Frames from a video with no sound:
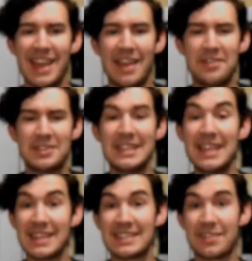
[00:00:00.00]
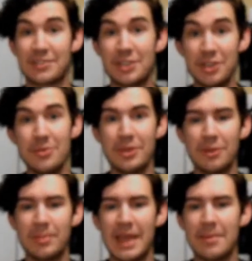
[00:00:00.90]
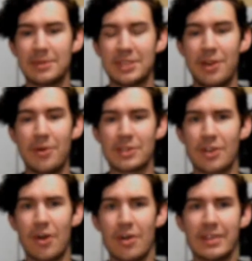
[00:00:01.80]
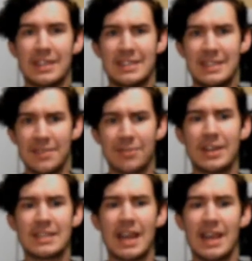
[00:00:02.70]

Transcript: If you see that stuff too, you'll be able to notice all the different